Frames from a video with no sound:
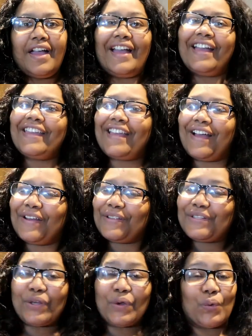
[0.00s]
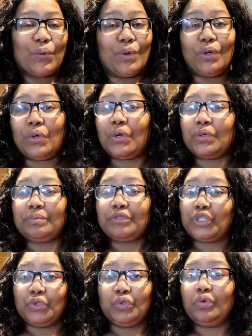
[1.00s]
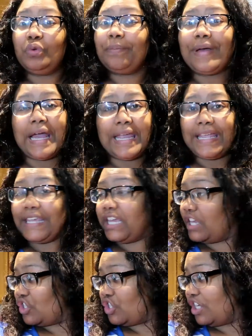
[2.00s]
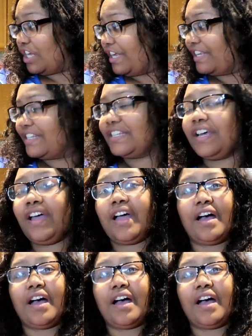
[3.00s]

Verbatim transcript: hey y'all so welcome to my kitchen